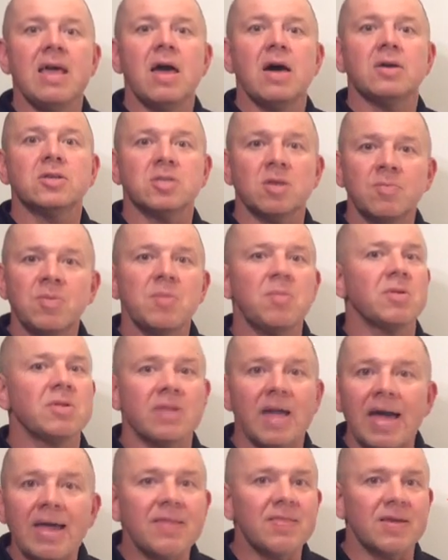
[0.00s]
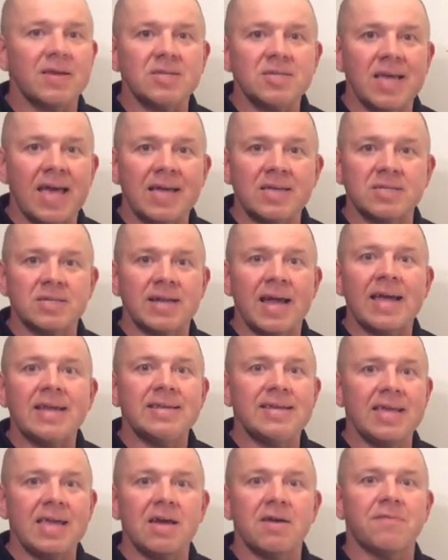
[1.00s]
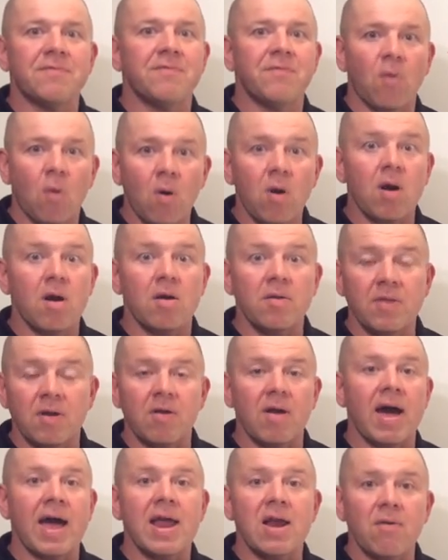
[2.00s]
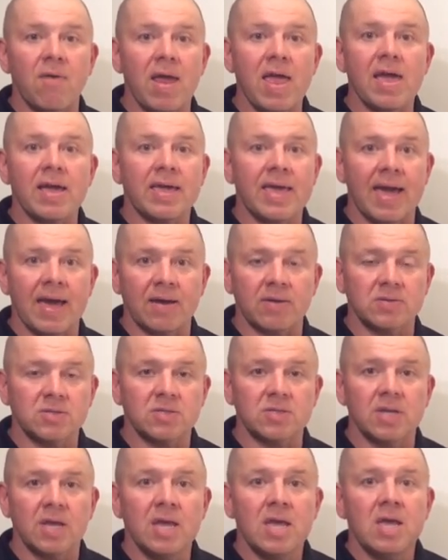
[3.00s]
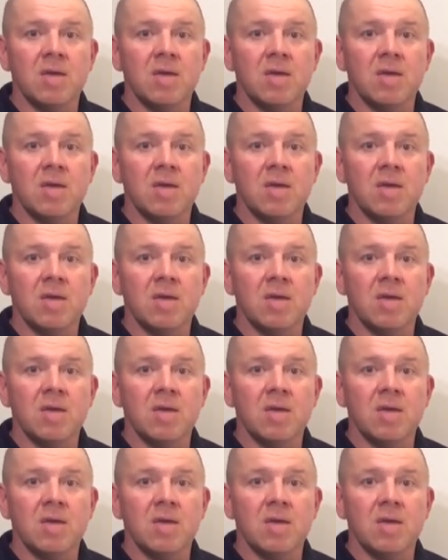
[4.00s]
Some people like this as an idea for their IRA accounts